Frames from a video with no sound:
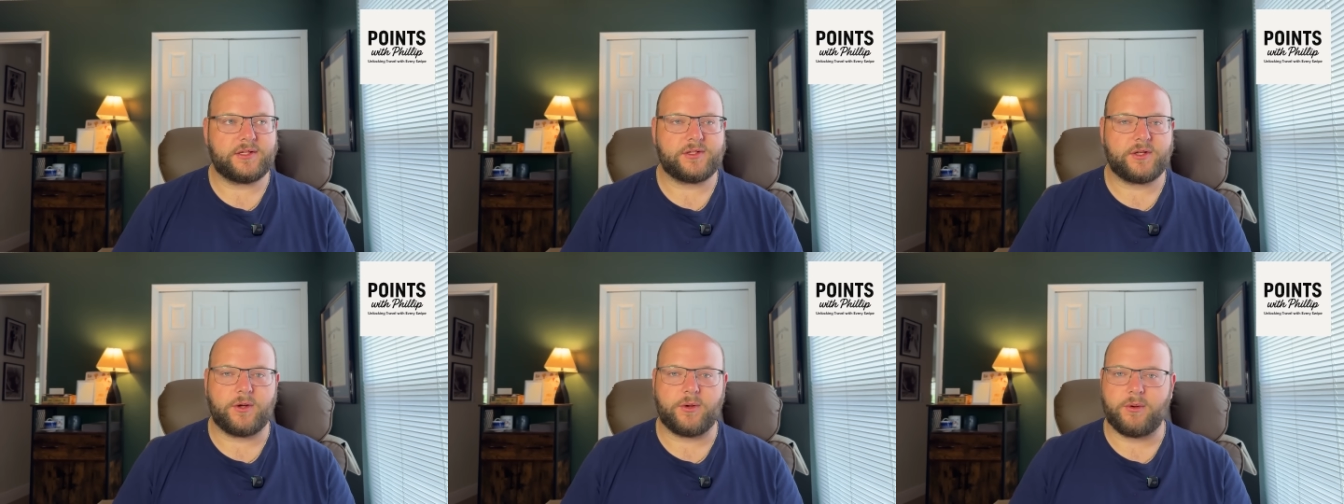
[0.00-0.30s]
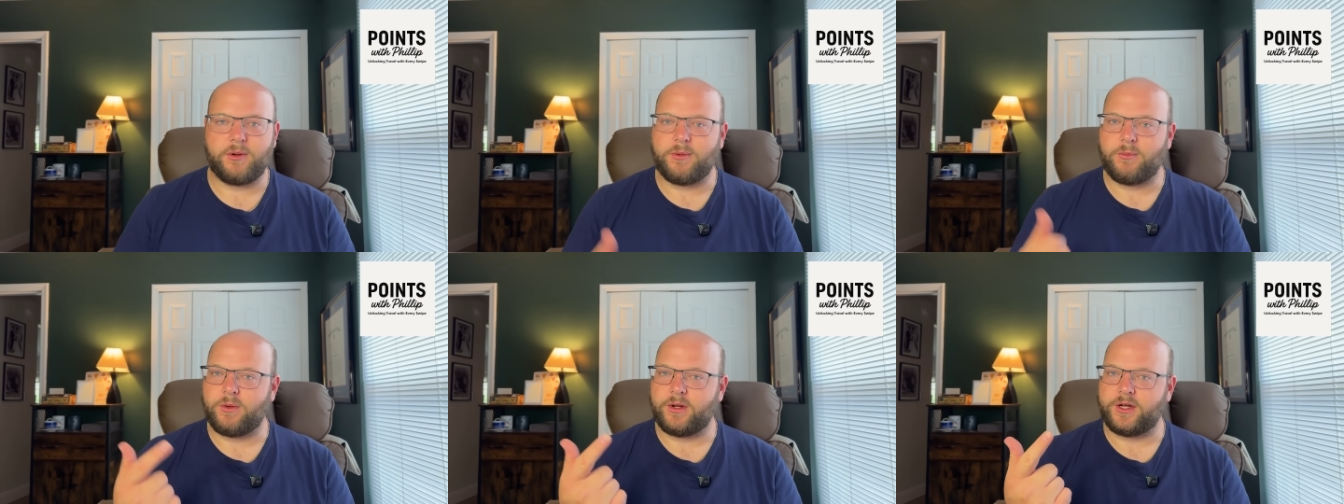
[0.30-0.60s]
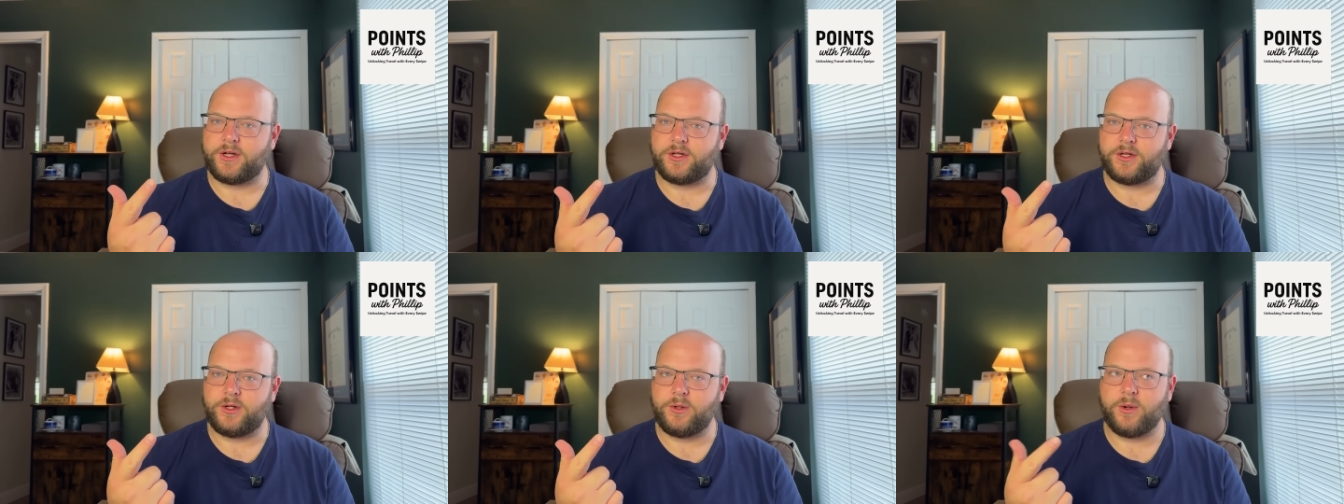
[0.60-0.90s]
So one
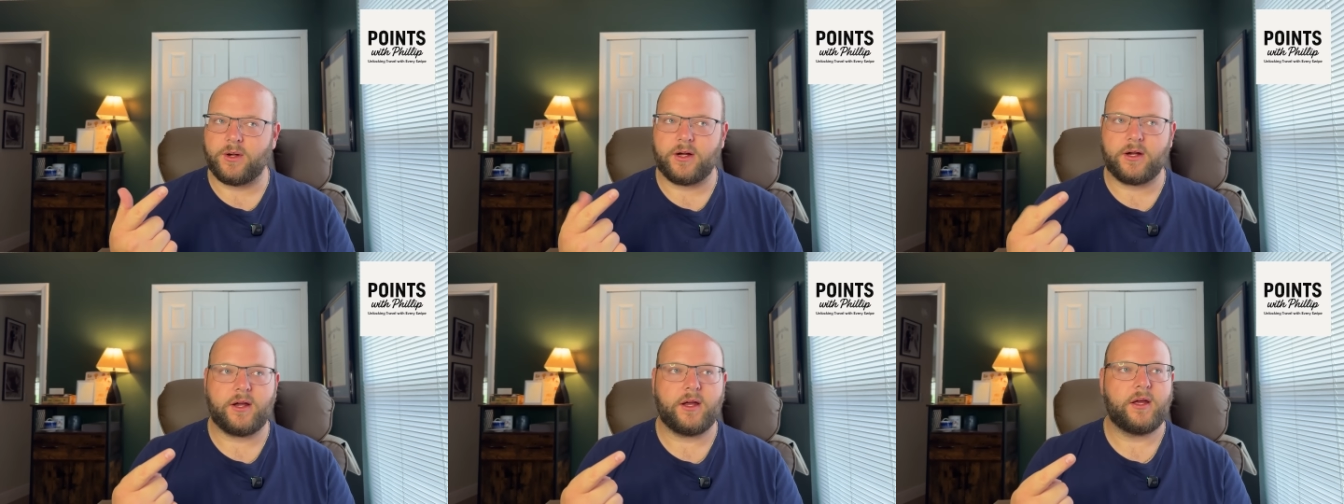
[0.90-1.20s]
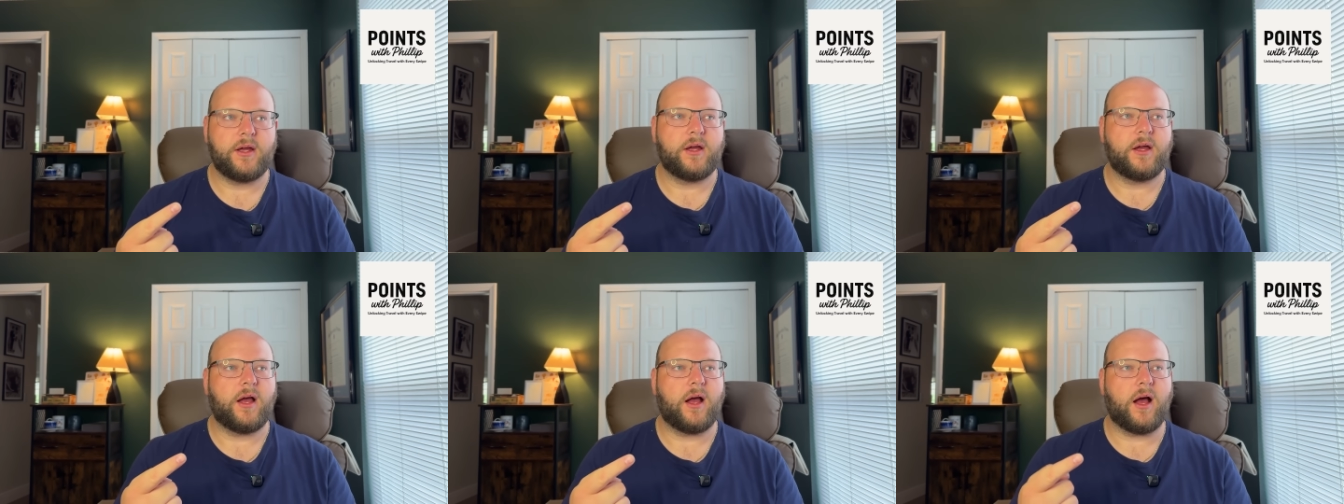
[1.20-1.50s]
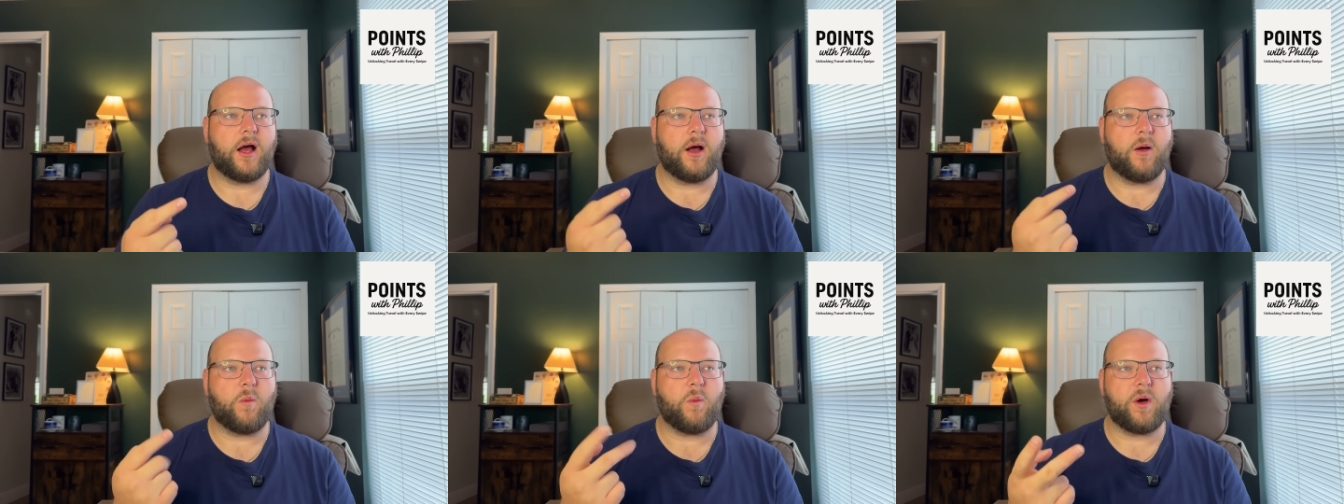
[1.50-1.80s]
in Newark,
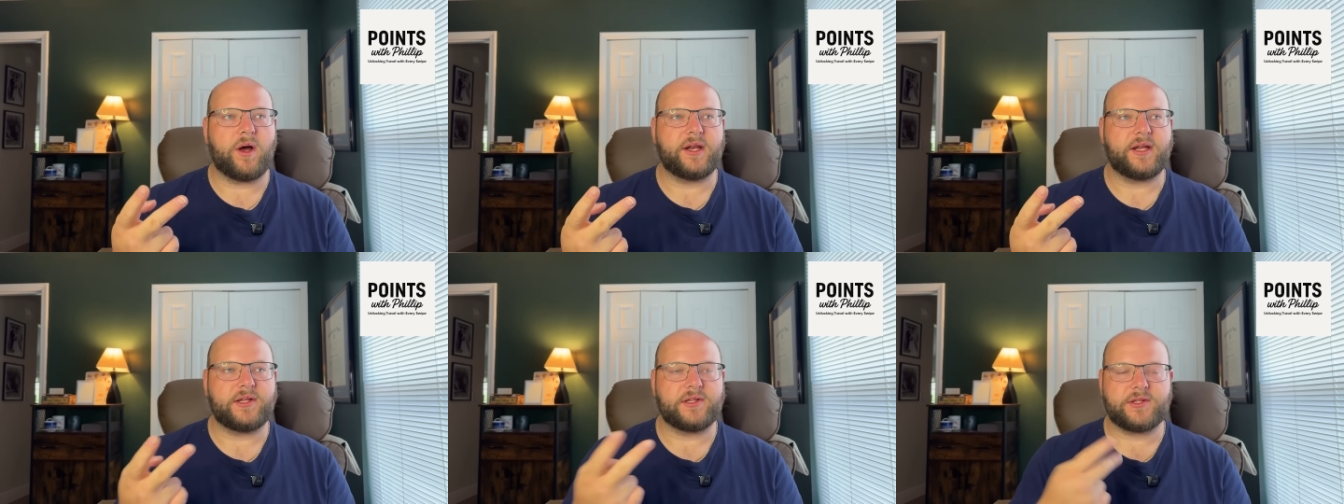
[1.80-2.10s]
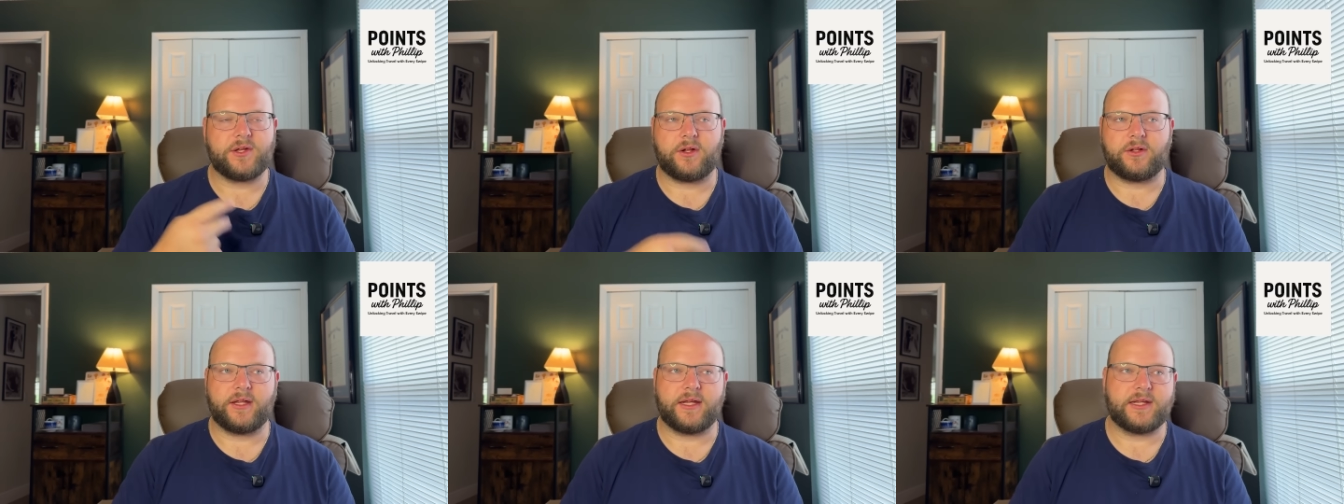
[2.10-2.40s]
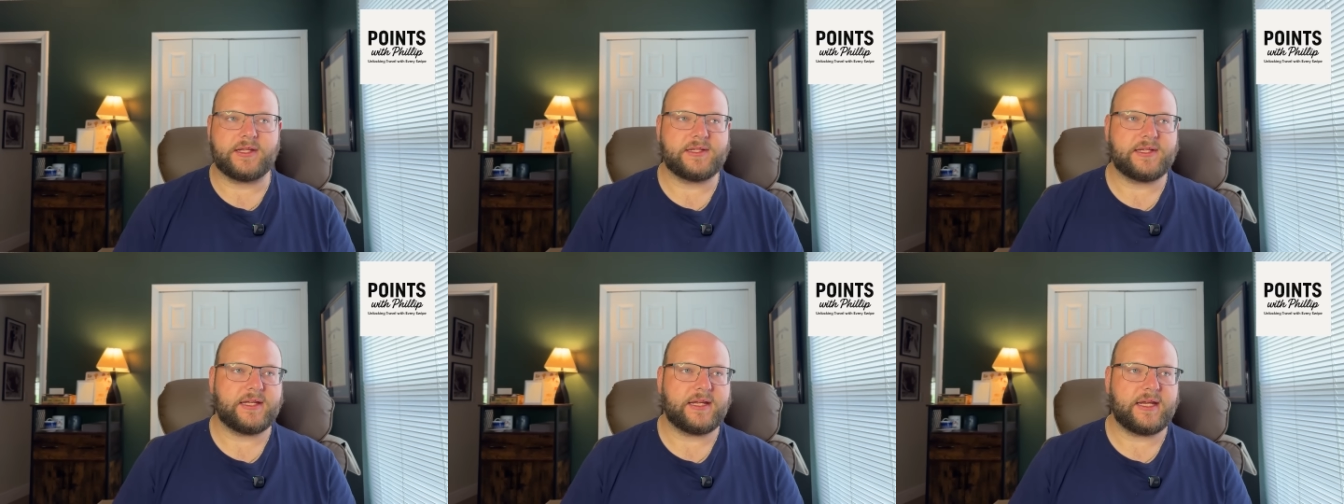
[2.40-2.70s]
one in Salt
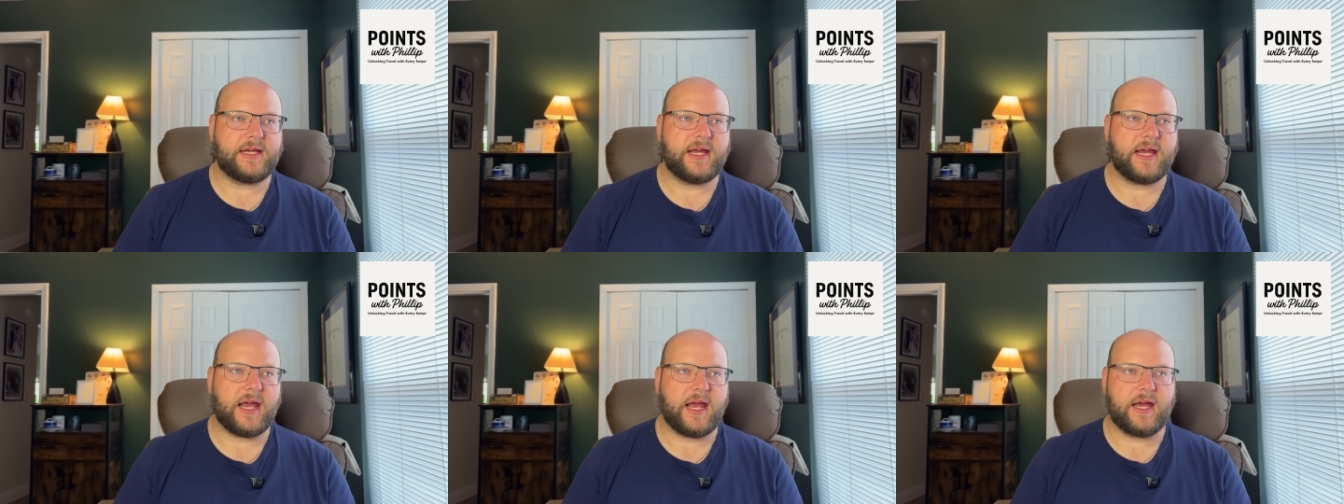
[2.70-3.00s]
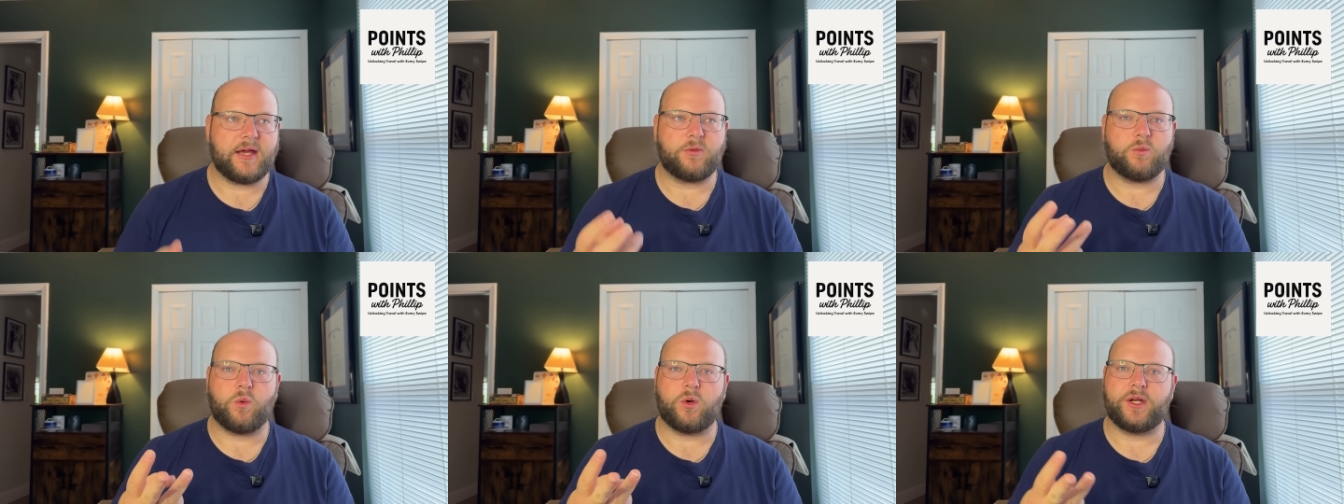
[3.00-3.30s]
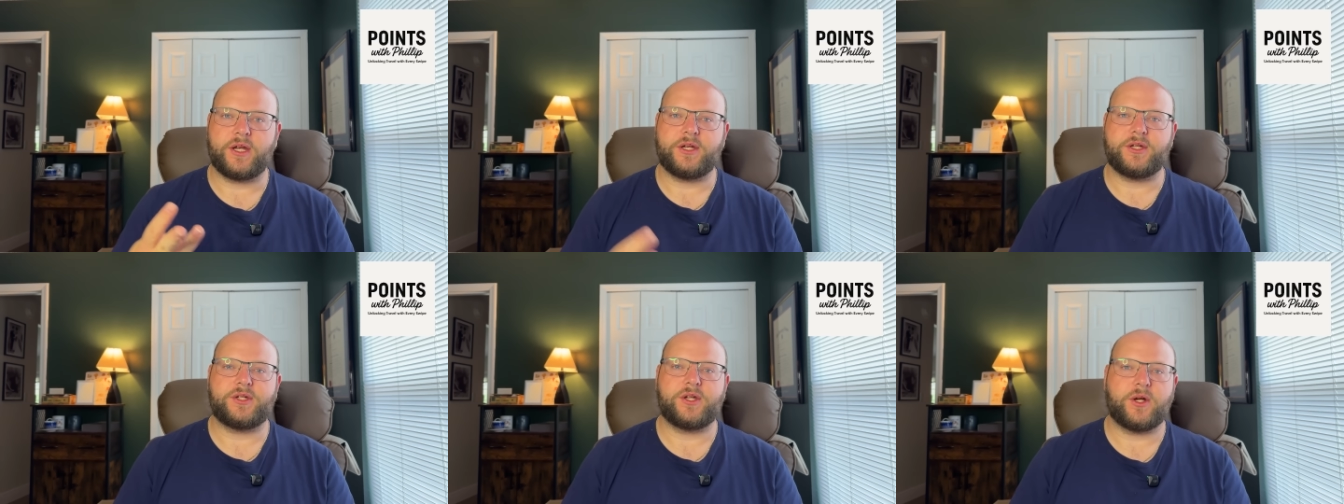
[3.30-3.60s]
Lake City, and
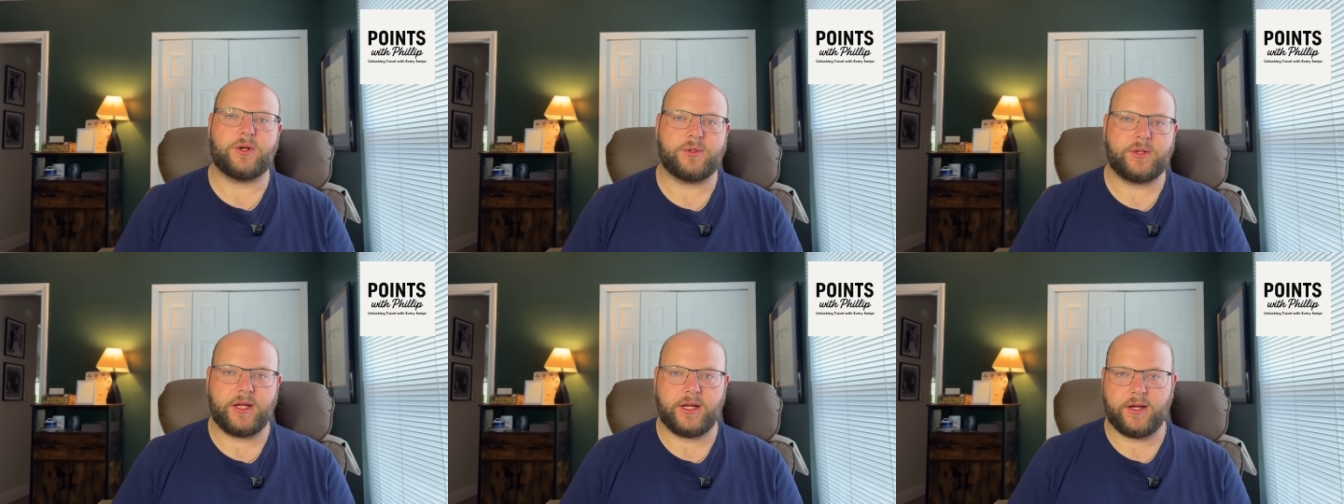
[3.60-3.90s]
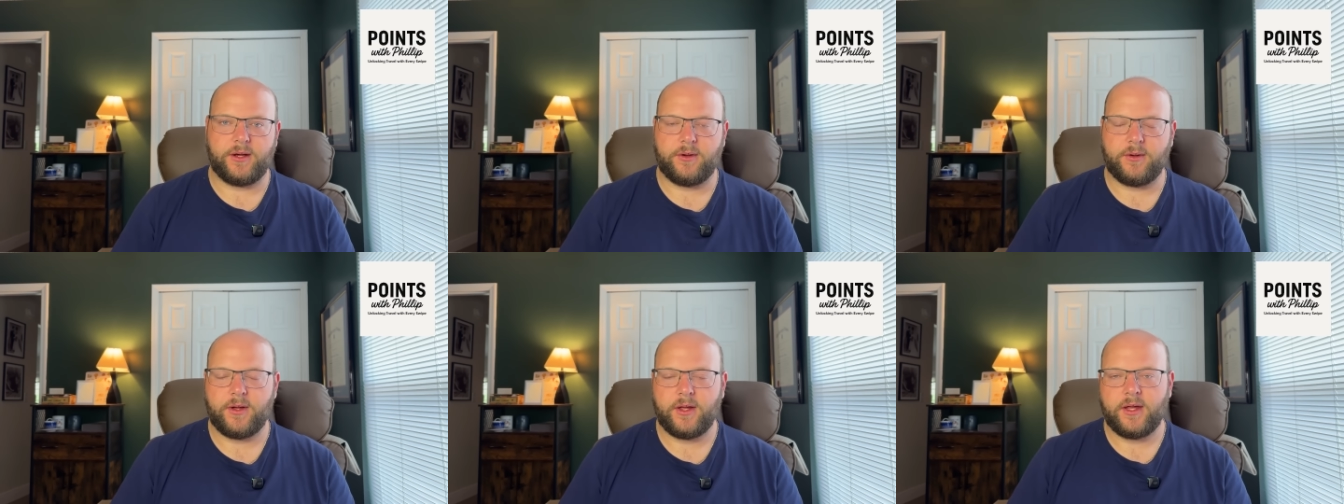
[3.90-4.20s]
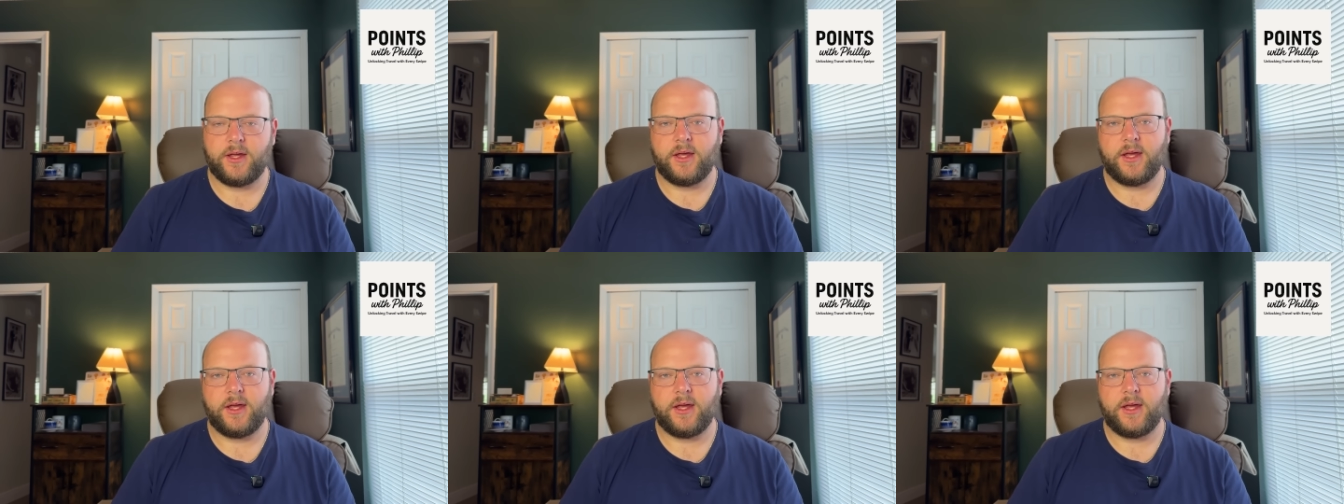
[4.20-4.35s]
one in Tokyo.